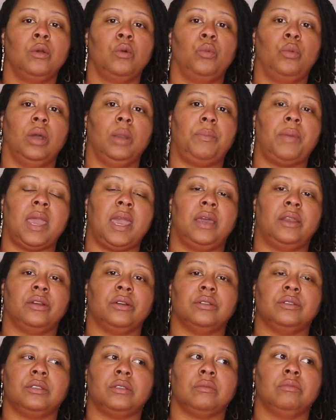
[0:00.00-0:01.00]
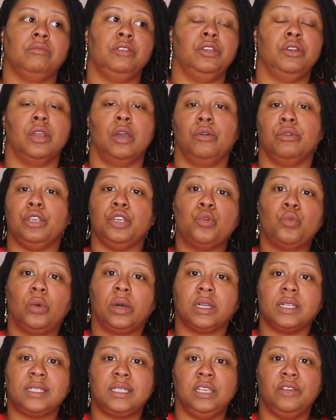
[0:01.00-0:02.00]
what patterns, you
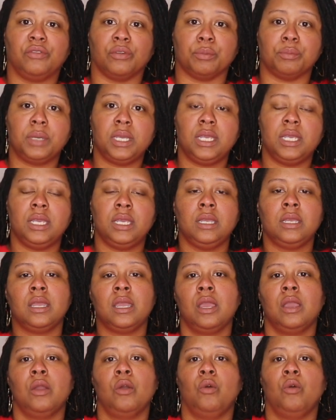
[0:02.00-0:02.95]
want to see from me,